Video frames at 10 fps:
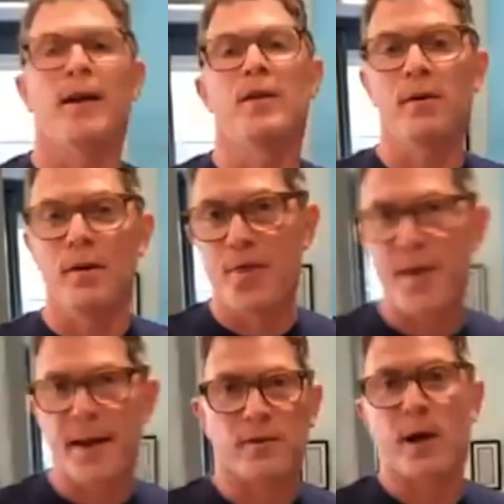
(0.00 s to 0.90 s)
It's very
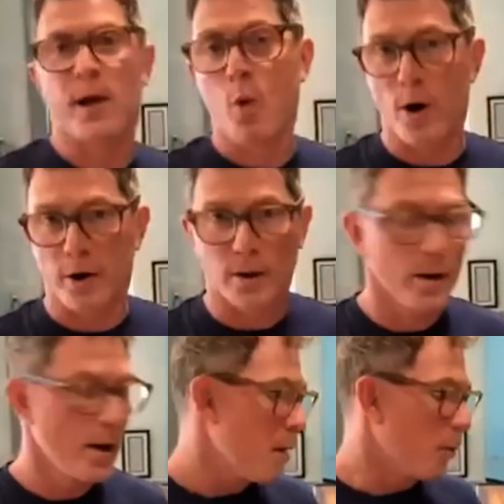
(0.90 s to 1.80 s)
thin. It's like water.
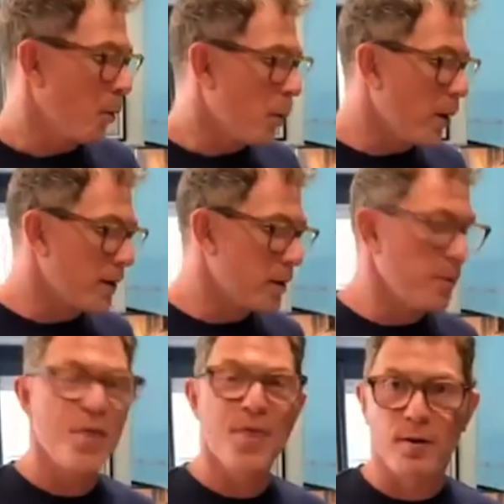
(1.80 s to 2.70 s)
But we want it to be
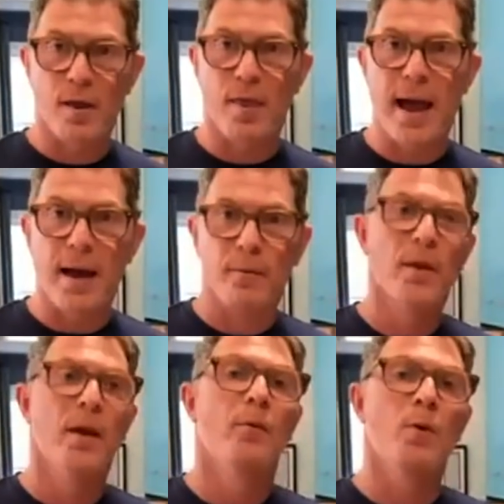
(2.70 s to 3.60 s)
thicker than that.
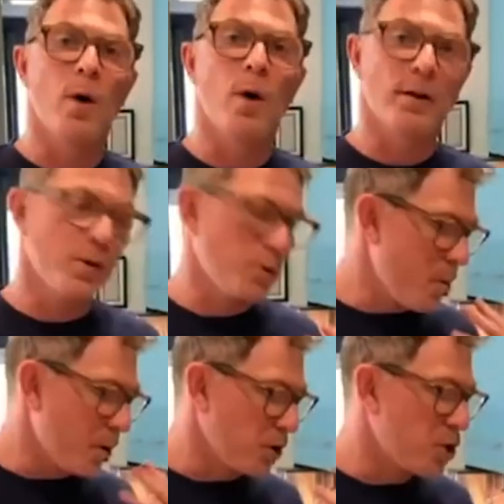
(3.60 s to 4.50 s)
Because we
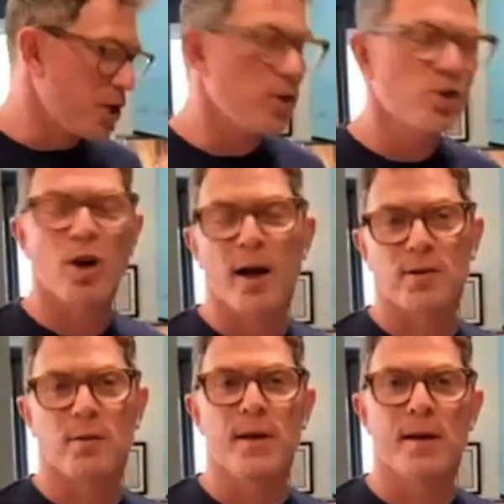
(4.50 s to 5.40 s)
want the cheese sauce
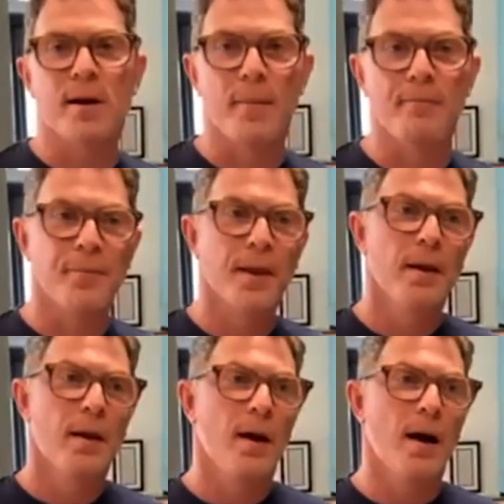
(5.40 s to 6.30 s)
to become,
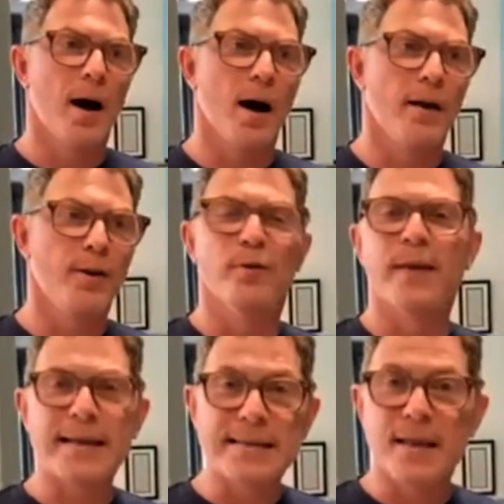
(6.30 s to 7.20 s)

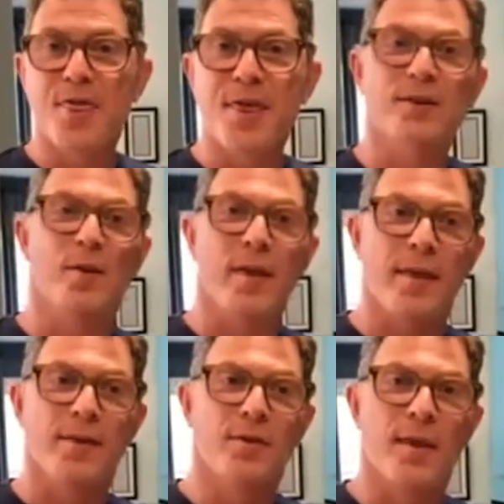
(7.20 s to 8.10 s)
nice and thick, so that
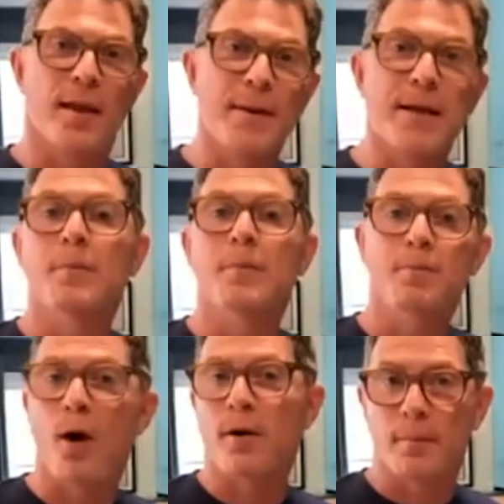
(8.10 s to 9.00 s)
it becomes
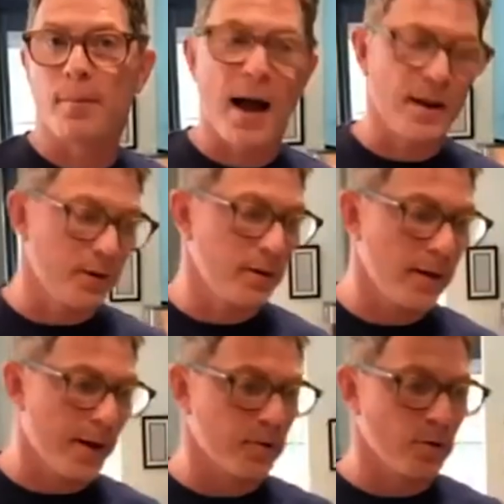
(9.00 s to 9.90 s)
part of the pasta
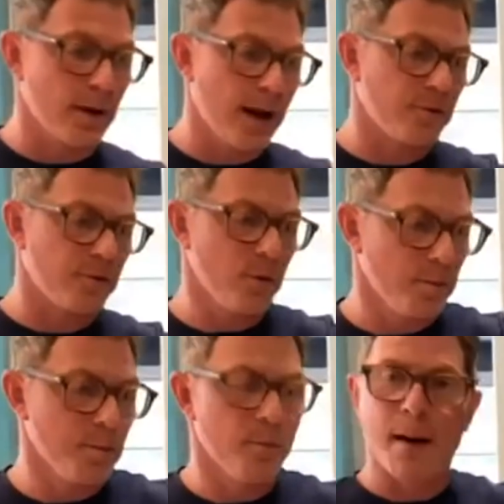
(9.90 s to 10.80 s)
after we
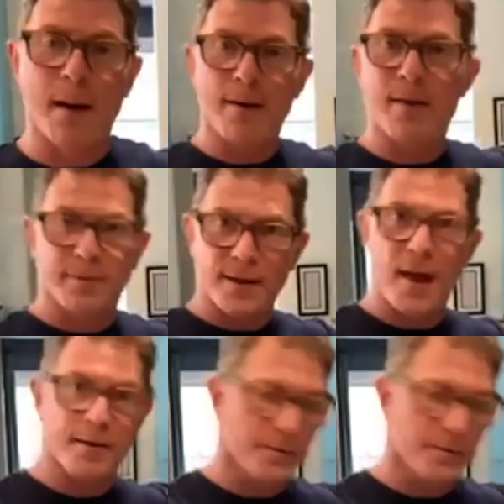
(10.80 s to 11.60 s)
marry them together.